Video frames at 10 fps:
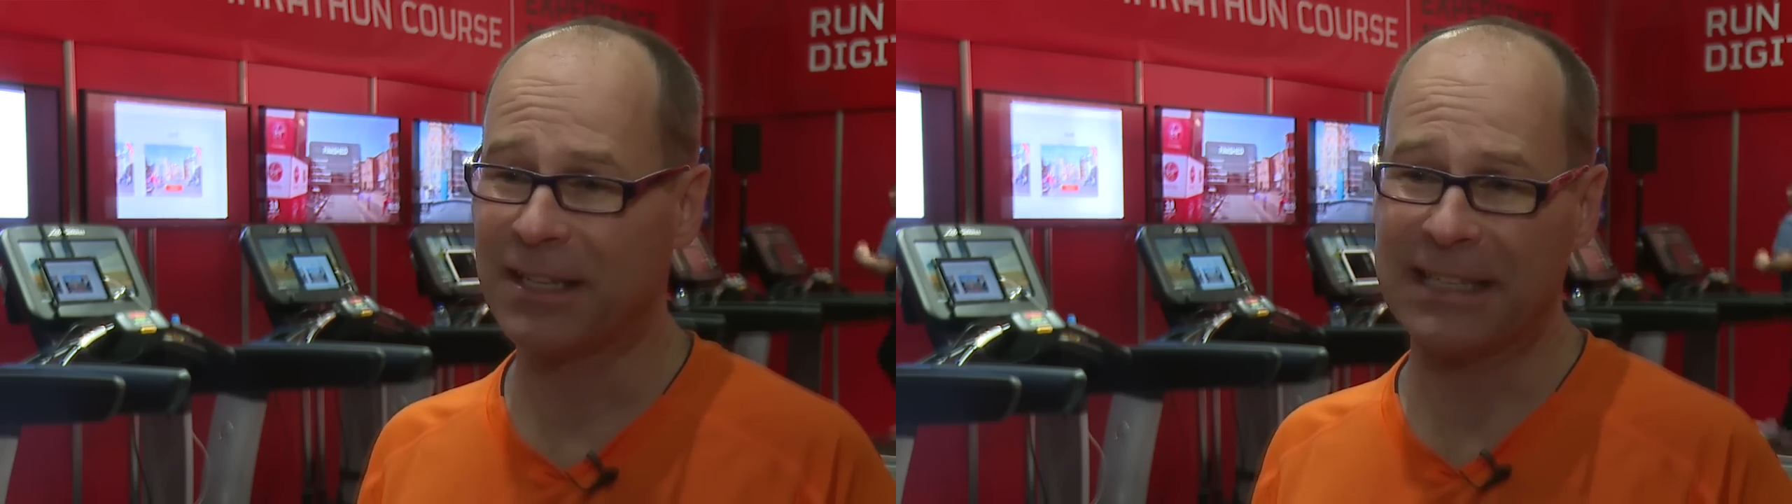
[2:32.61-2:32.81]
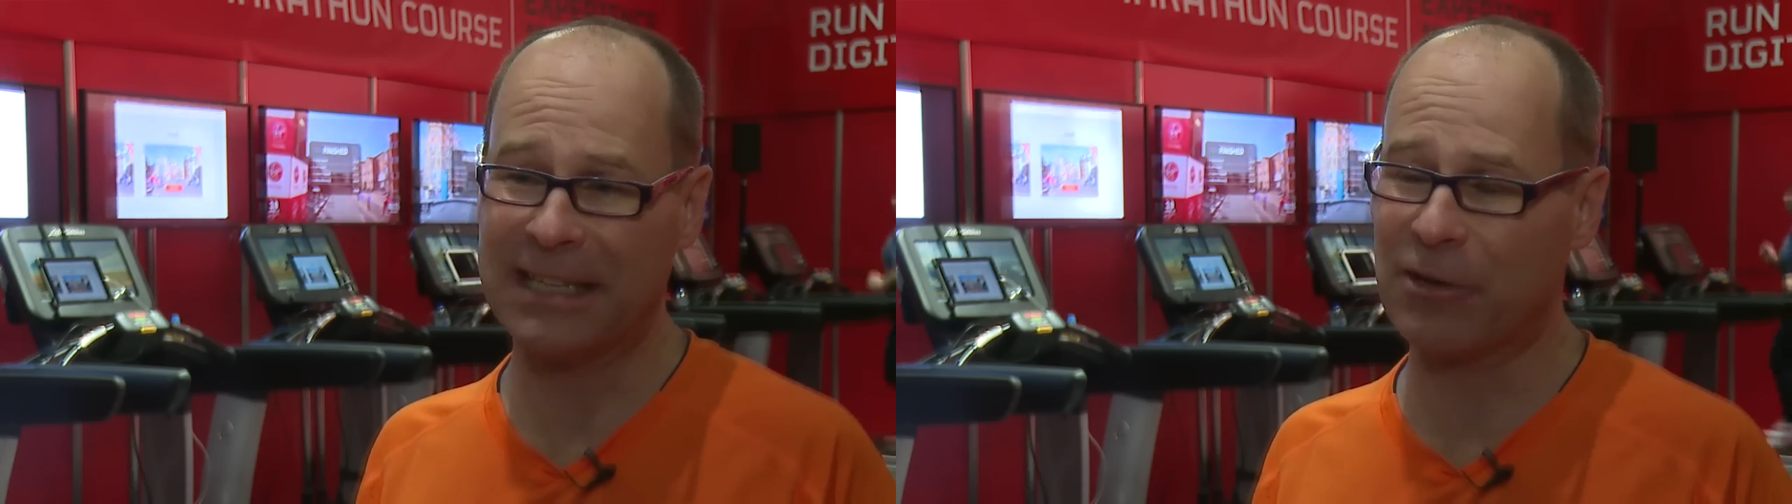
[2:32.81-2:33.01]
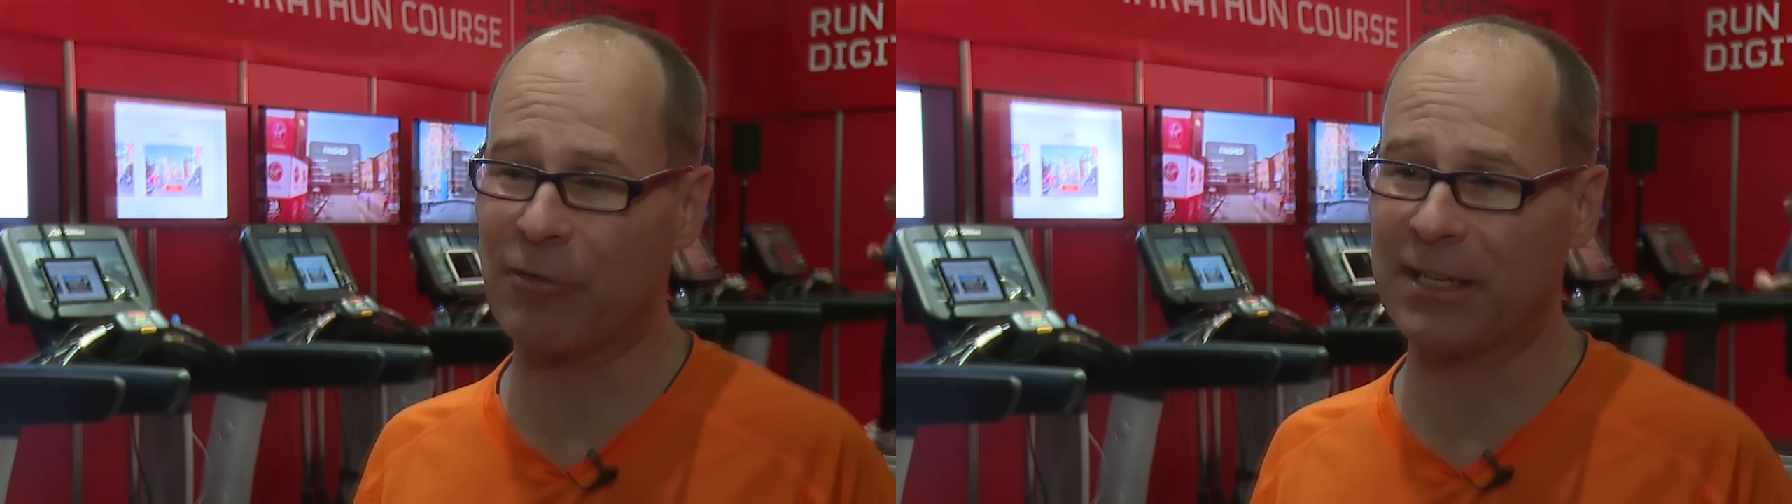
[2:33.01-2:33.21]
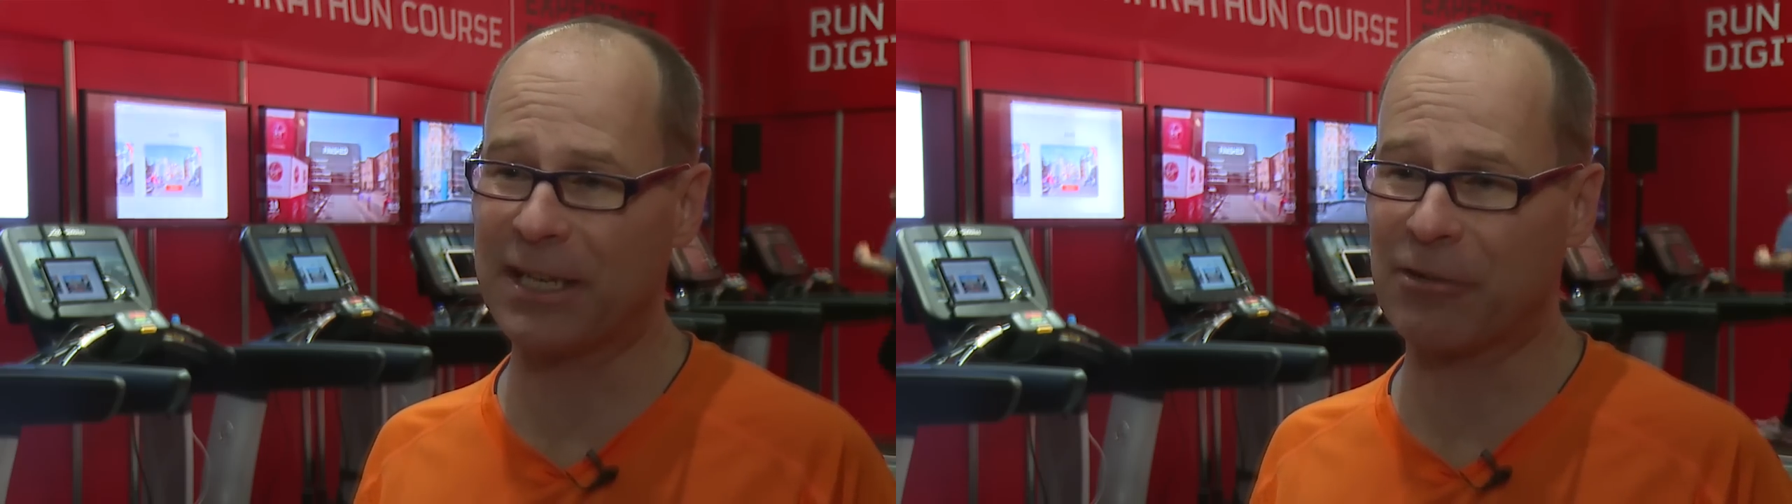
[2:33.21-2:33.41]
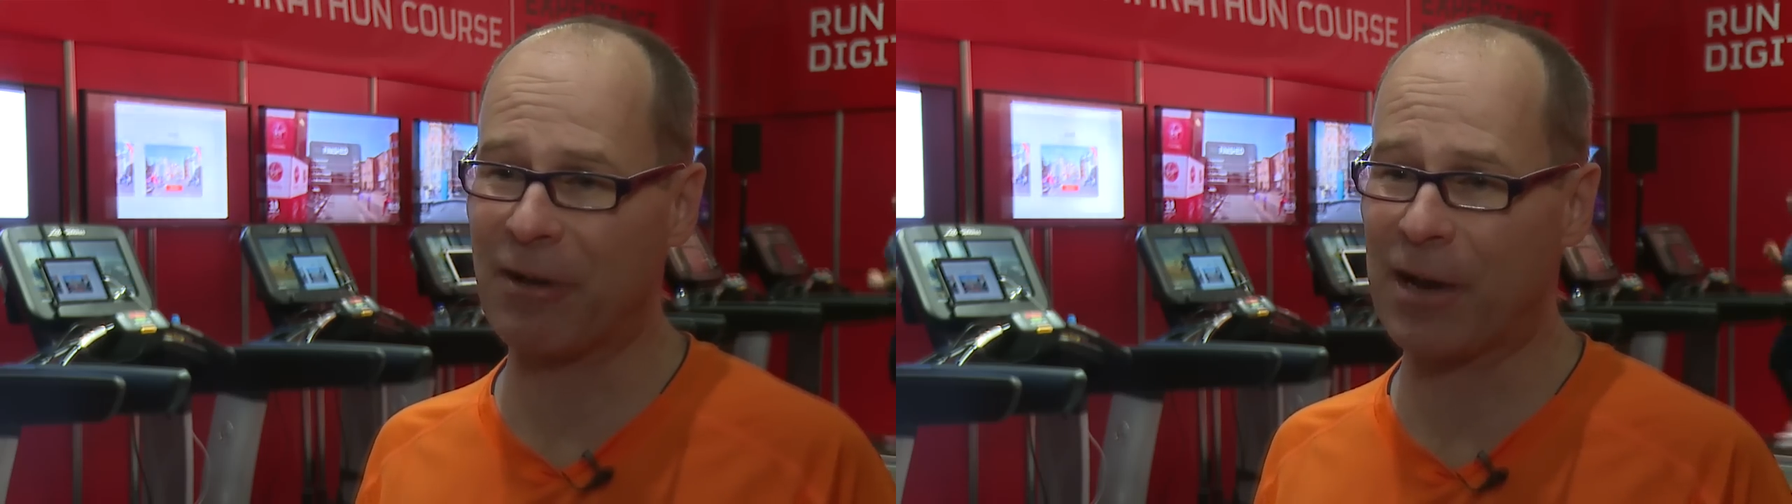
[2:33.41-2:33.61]
year in,
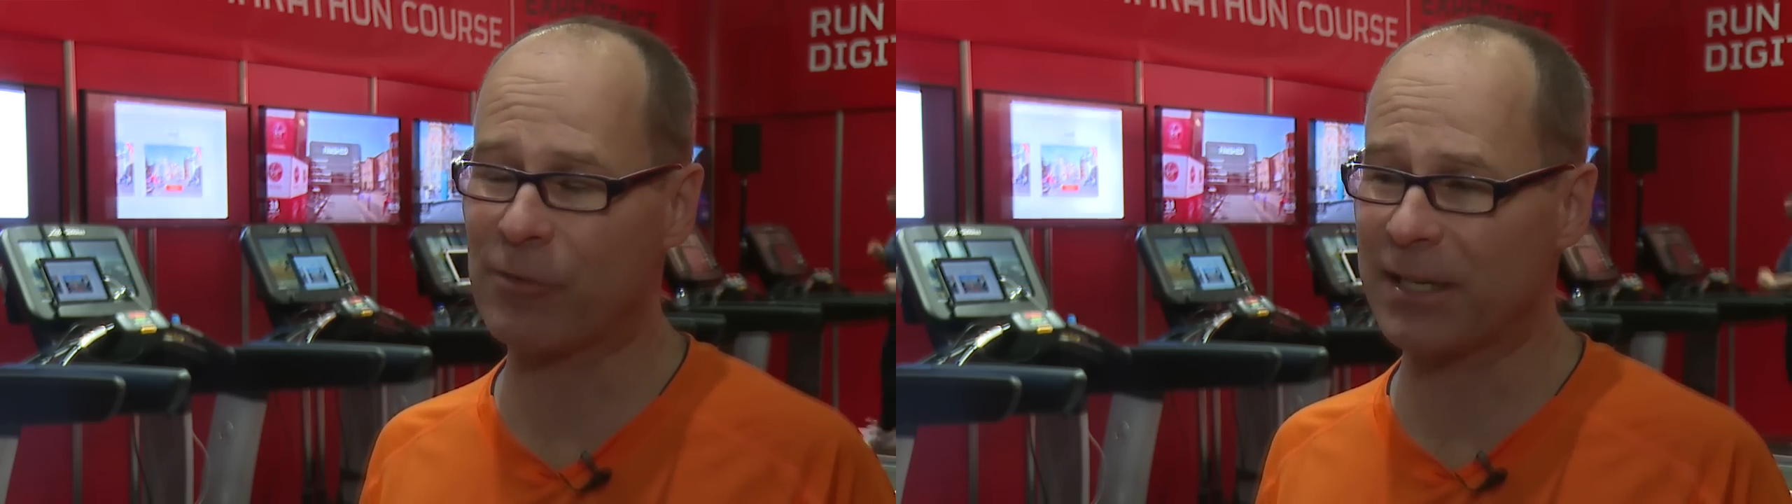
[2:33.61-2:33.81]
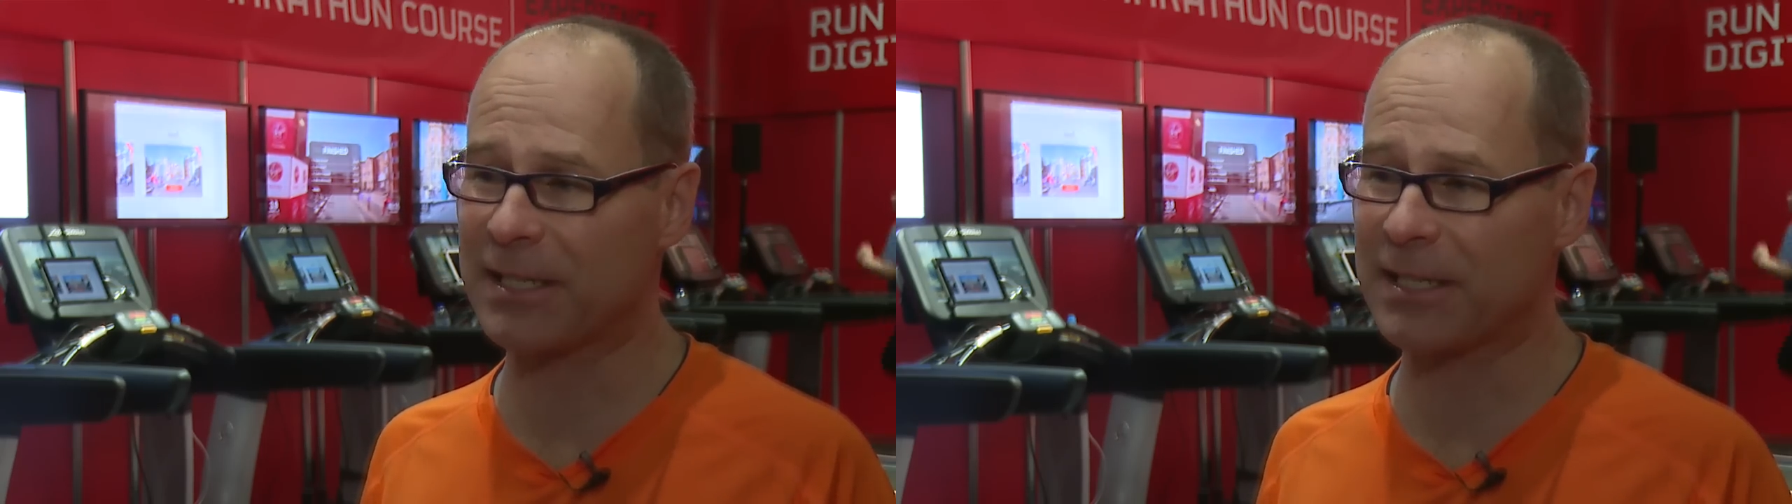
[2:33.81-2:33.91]
year out,